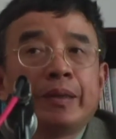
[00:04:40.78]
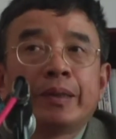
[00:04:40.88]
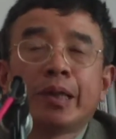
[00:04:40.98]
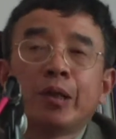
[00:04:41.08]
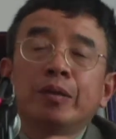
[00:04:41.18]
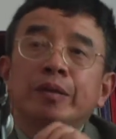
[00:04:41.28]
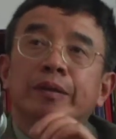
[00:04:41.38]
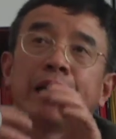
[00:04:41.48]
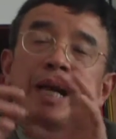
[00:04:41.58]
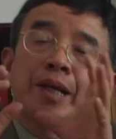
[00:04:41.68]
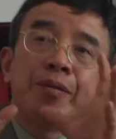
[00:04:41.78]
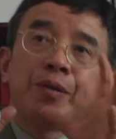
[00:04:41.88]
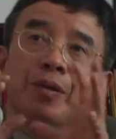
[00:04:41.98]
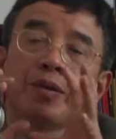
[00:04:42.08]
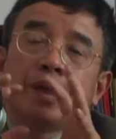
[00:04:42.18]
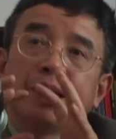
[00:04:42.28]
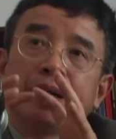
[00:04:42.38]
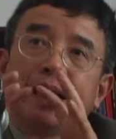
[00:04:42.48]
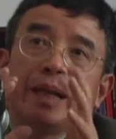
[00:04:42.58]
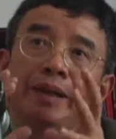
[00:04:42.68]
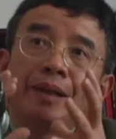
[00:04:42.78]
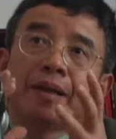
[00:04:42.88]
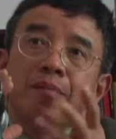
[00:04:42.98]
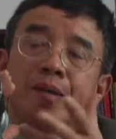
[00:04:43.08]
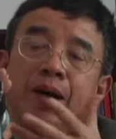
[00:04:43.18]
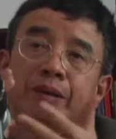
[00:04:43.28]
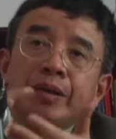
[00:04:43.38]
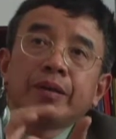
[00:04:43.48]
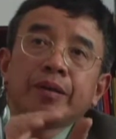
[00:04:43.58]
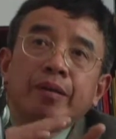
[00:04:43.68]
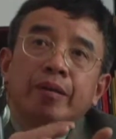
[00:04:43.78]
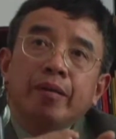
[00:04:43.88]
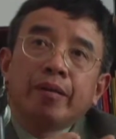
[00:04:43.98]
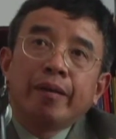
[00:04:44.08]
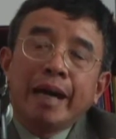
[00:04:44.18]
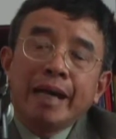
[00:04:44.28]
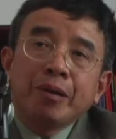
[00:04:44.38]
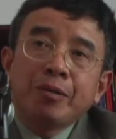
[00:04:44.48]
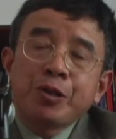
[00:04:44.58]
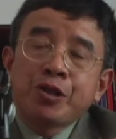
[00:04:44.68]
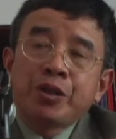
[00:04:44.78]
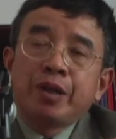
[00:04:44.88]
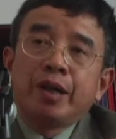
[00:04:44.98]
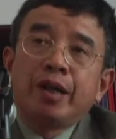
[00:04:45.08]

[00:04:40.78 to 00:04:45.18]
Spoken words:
So that gives you an idea about language